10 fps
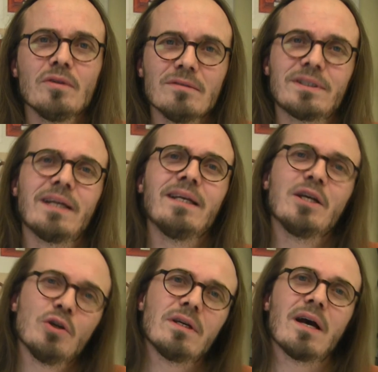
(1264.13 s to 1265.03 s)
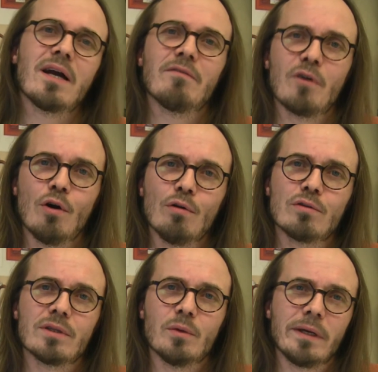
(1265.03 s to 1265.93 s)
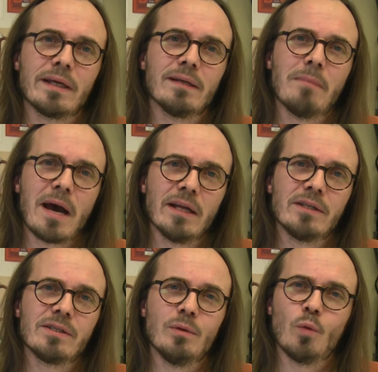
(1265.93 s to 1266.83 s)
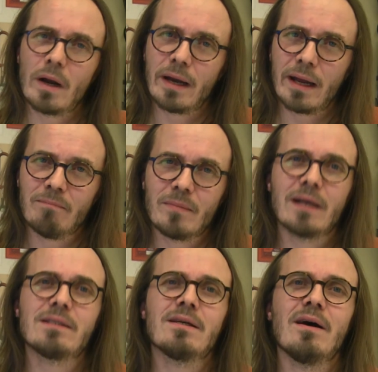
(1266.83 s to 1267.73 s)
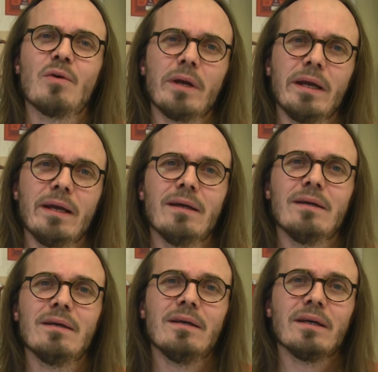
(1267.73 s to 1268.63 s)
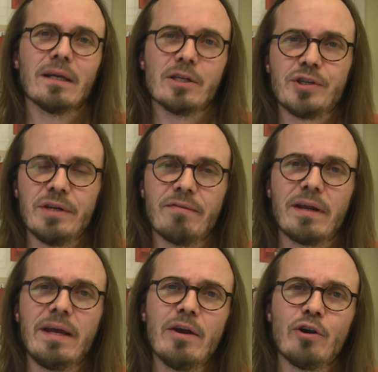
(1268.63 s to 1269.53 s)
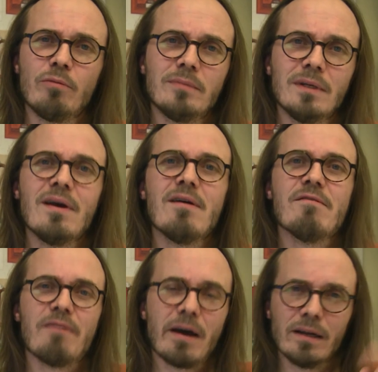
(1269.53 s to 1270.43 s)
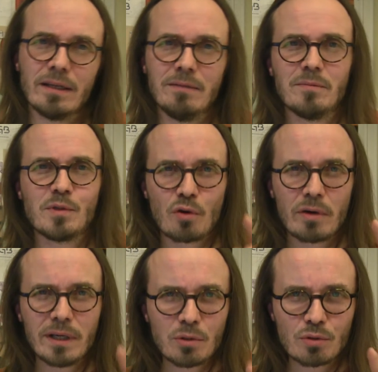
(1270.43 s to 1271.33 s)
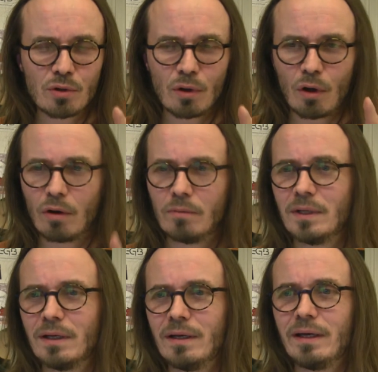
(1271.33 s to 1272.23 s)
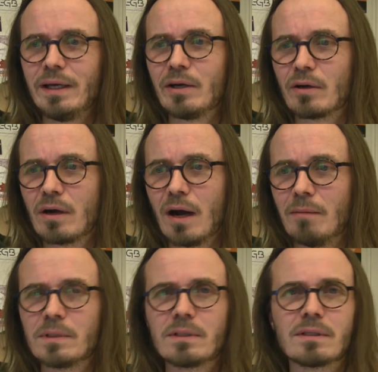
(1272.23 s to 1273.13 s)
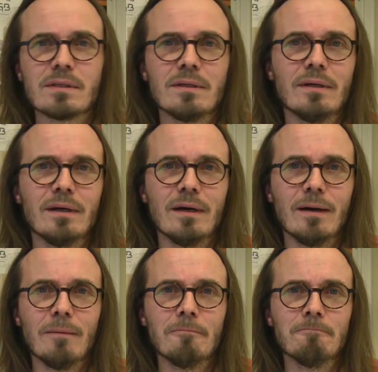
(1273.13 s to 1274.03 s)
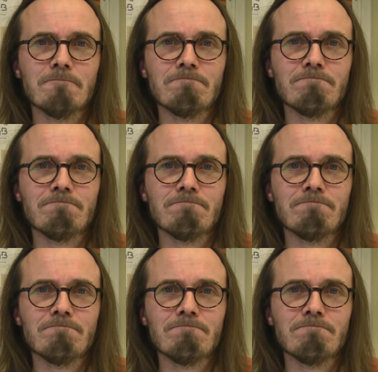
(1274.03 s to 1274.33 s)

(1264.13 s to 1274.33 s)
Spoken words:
Setting good kind of goals that we can manage in one day. That's how we can achieve. And here, finally, sorry it took so long. Here comes the